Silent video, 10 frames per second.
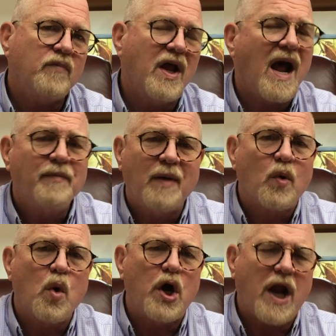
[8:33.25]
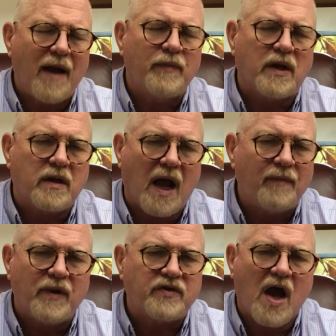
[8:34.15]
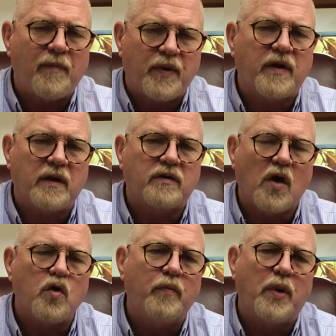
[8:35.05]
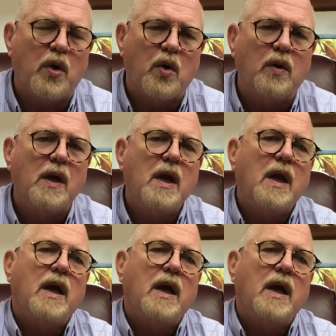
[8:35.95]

And I'm number one, I'm the top of the totem pole,